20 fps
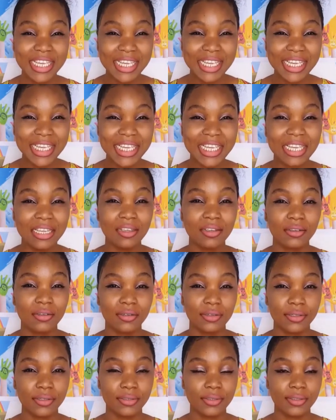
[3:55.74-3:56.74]
E.
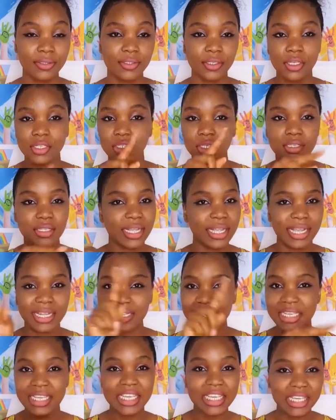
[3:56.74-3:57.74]
So it's just like
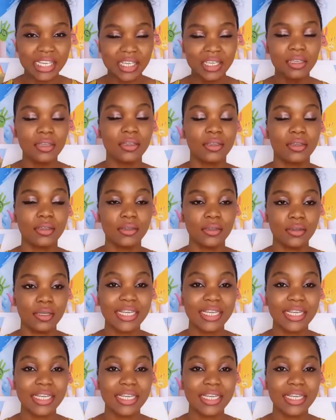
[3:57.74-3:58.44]
an E.